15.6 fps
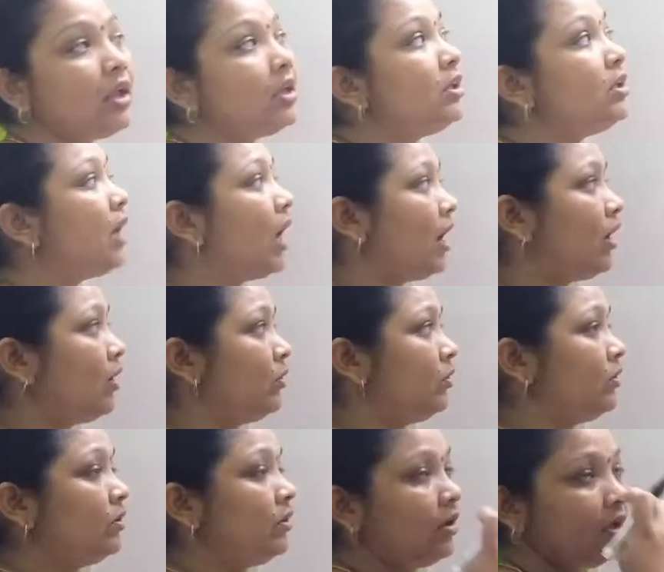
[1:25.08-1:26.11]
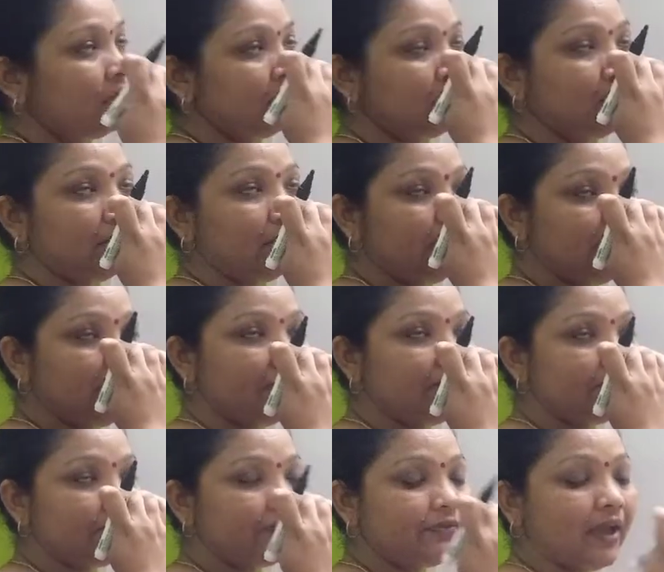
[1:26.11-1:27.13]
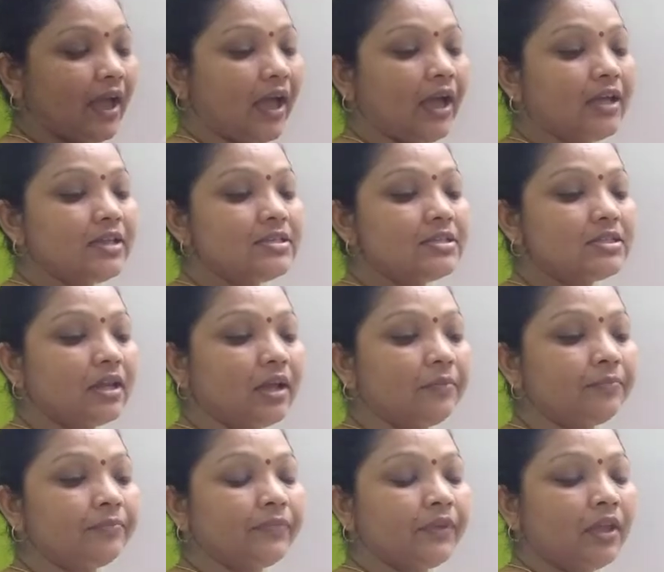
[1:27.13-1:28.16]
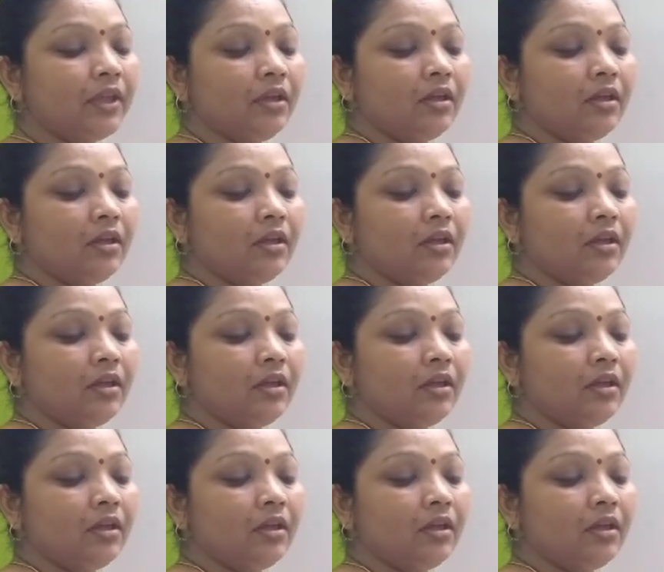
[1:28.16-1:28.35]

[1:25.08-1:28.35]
Now the leaf has some